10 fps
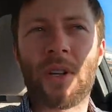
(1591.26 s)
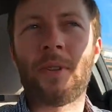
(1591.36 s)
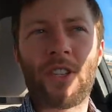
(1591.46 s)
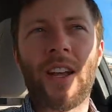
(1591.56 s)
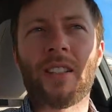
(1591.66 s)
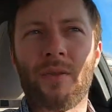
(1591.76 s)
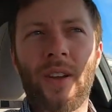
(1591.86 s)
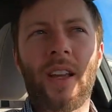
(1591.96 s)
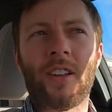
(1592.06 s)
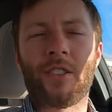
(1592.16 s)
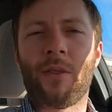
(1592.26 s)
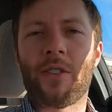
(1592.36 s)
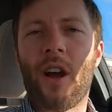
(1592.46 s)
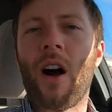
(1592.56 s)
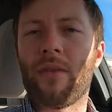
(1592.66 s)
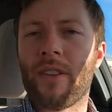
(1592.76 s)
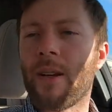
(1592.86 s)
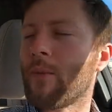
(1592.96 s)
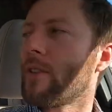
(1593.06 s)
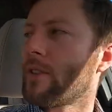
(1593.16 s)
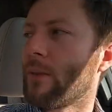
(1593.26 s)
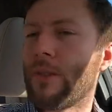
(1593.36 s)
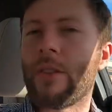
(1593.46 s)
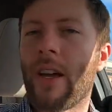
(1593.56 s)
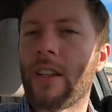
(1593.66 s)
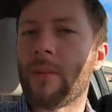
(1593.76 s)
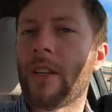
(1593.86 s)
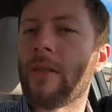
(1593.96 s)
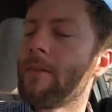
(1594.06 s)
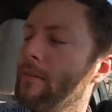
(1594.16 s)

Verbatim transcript: pretty much has the fake engine noise off at that point. So we'll okay. do that in a minute.